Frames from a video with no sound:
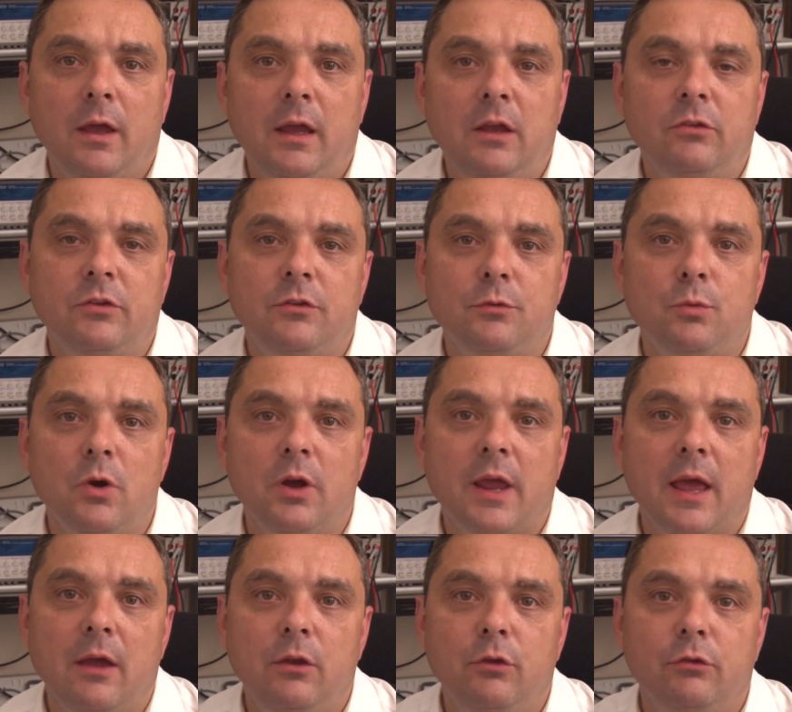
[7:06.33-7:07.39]
easy to
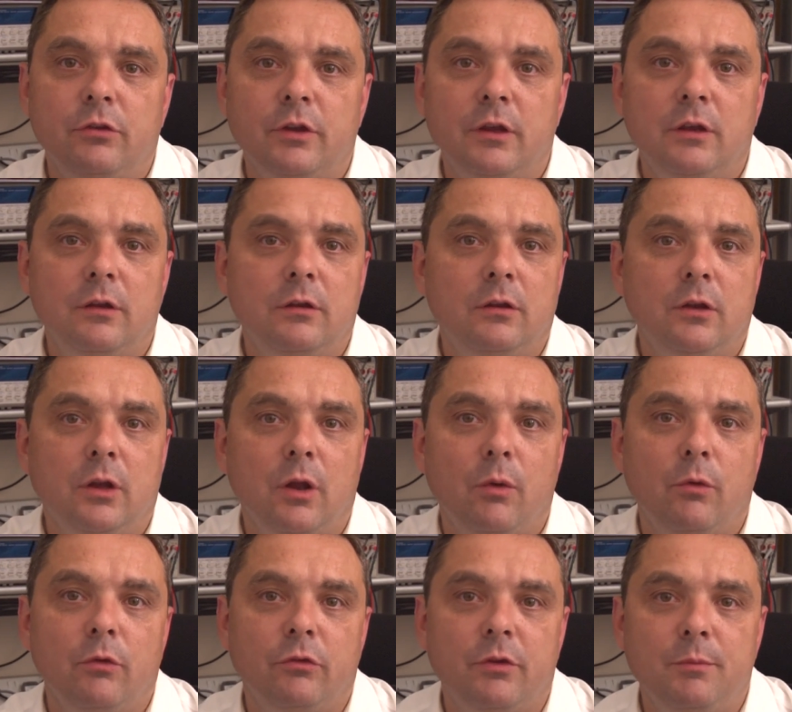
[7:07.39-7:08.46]
work out using, you
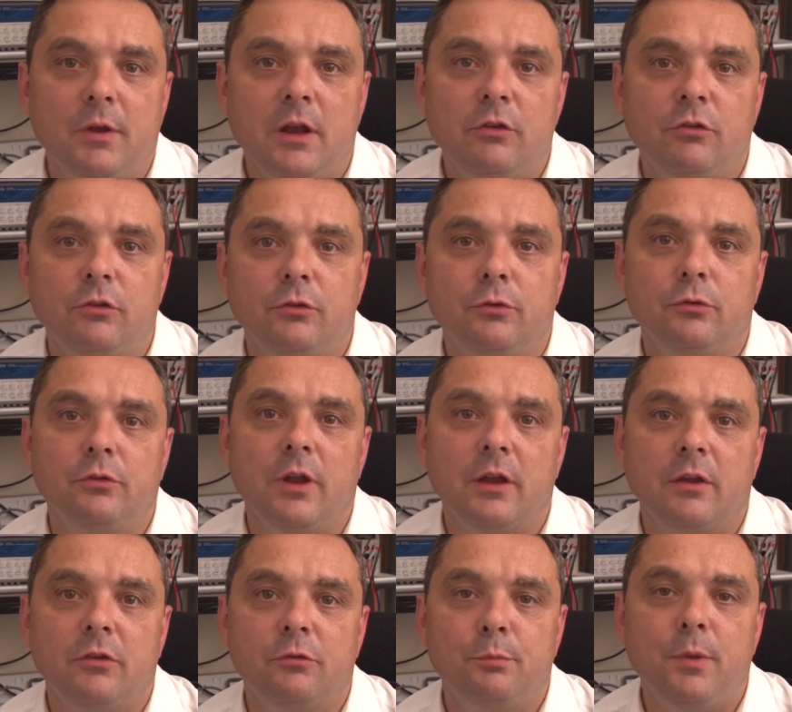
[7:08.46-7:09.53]
know, simulation tools
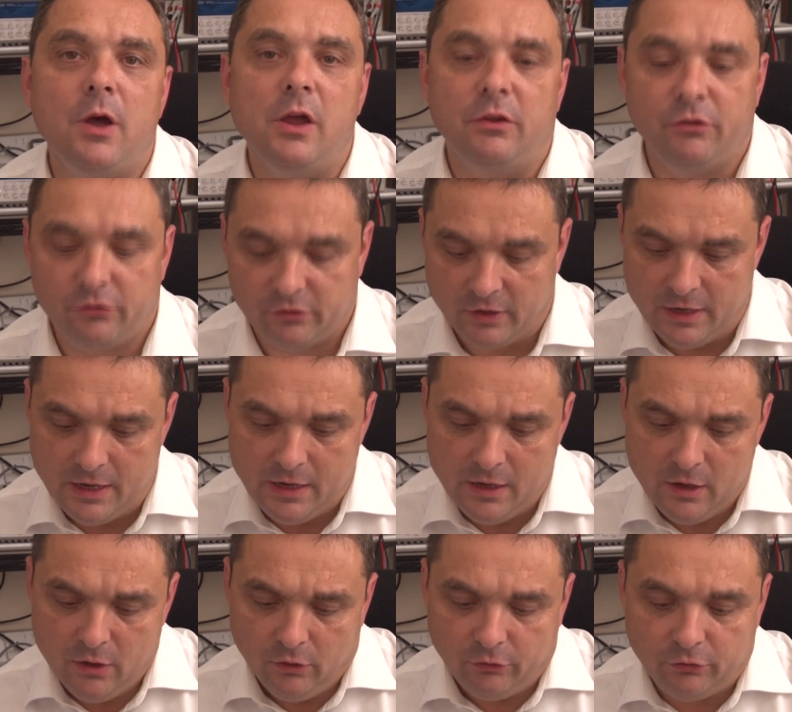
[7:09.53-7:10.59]
like SPICE.
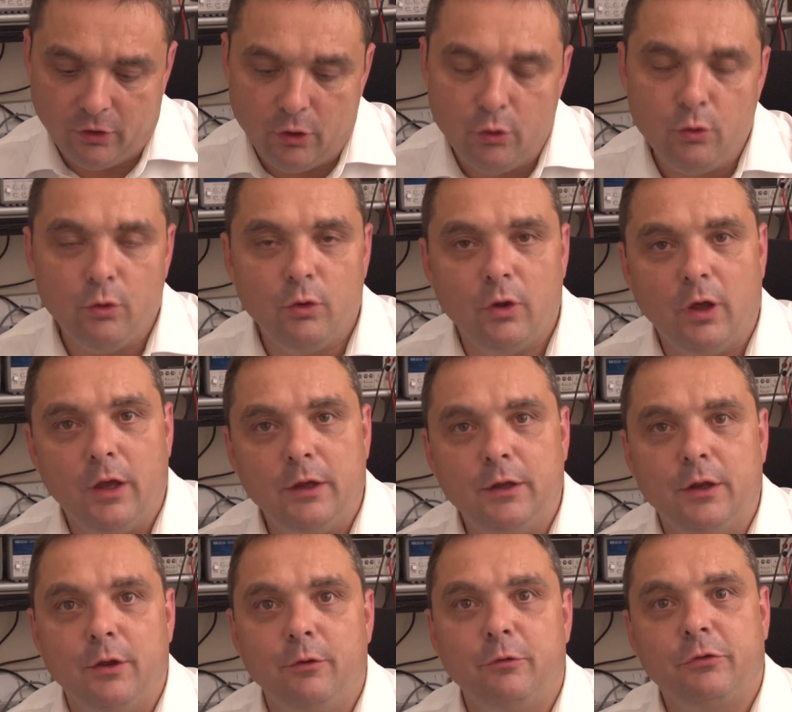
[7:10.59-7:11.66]
So
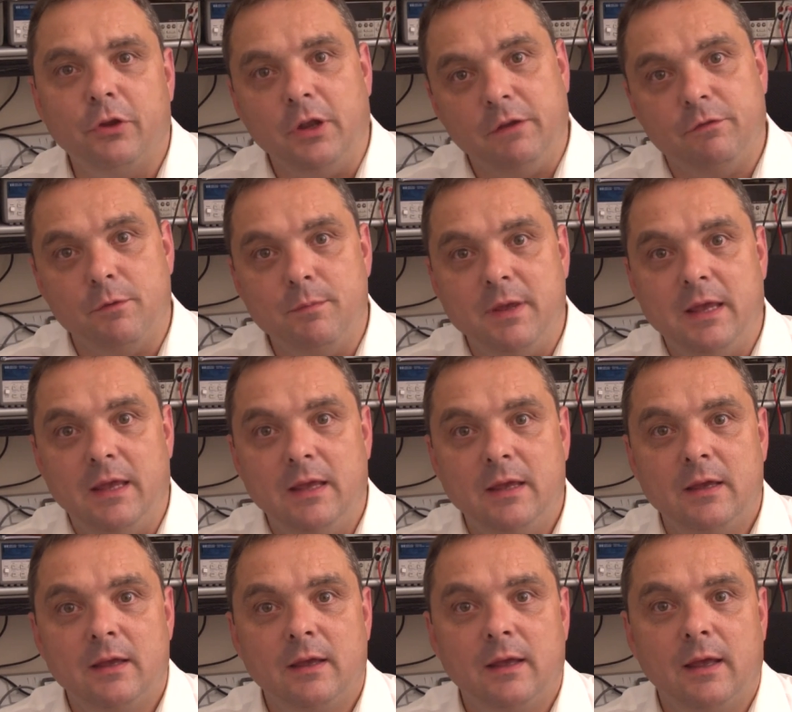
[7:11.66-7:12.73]
you know, certainly for
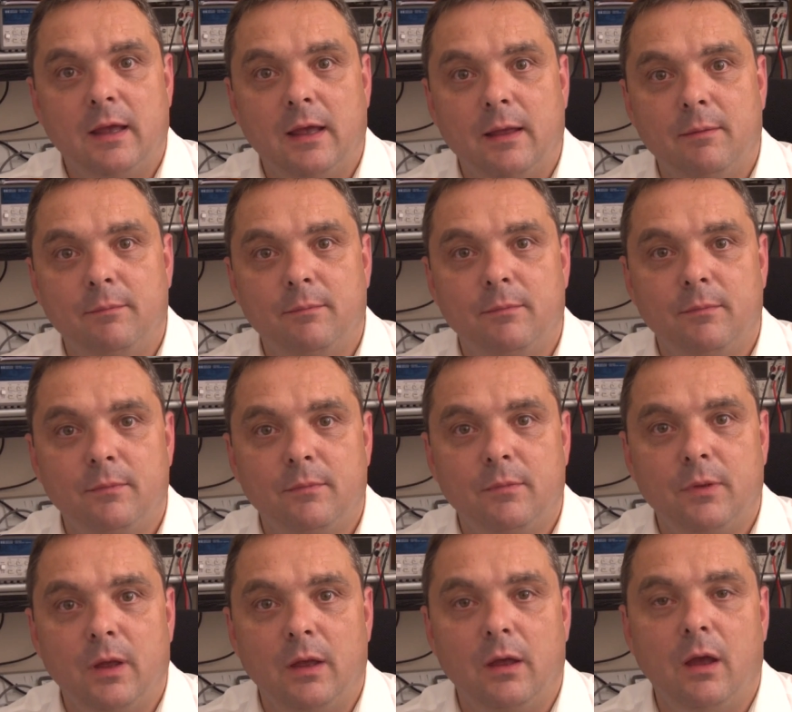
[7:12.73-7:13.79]
me,
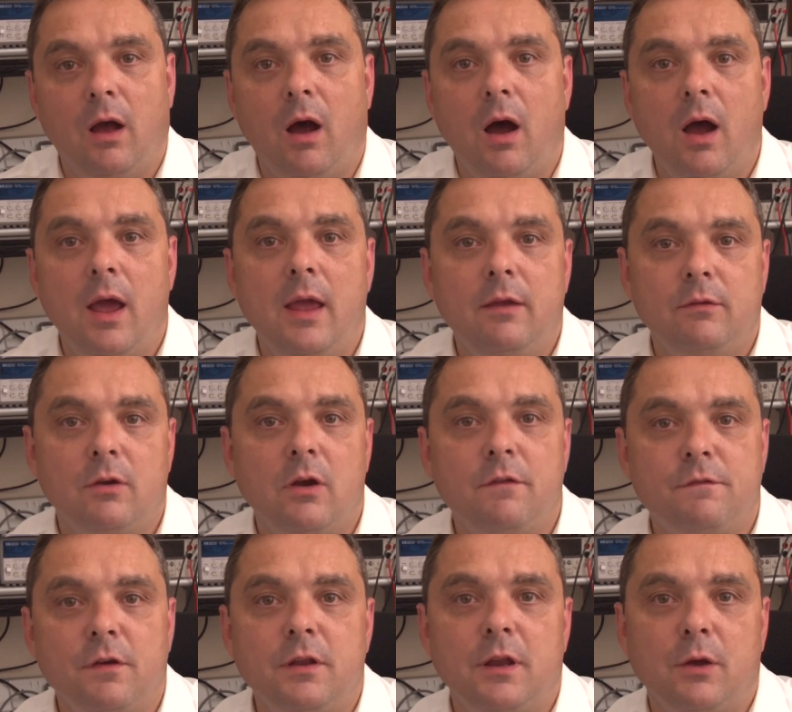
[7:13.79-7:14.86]
I
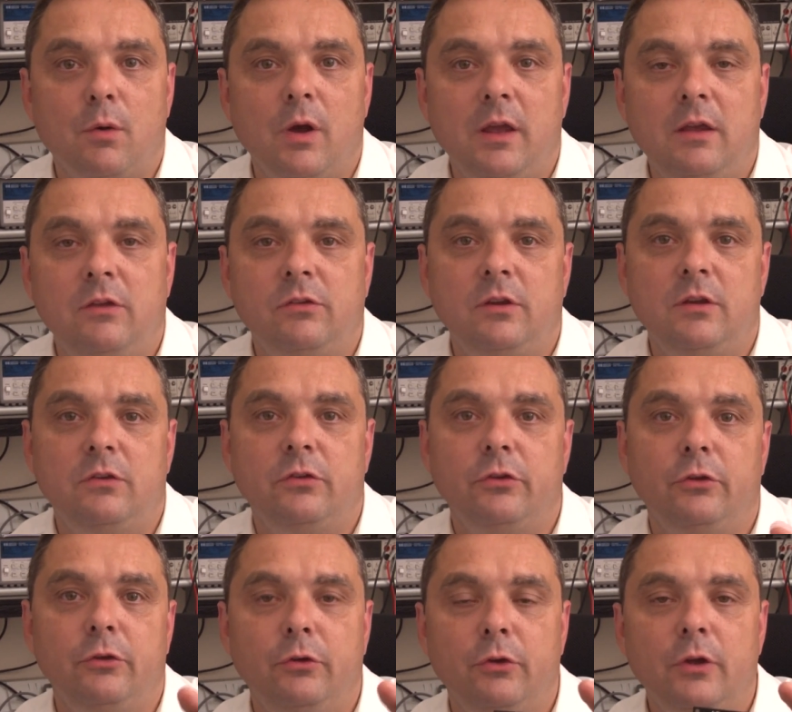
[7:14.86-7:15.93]
find it quite easy
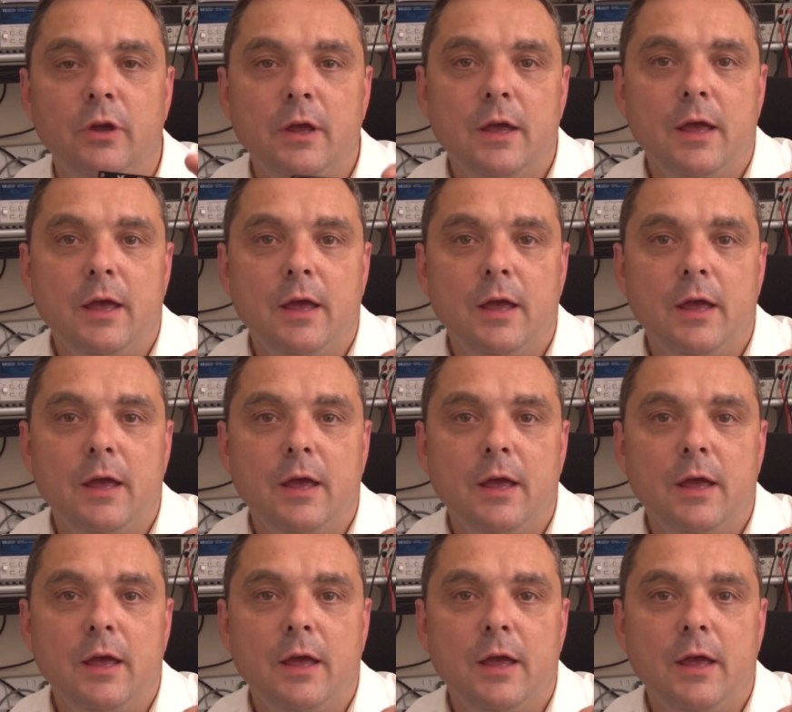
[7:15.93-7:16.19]
to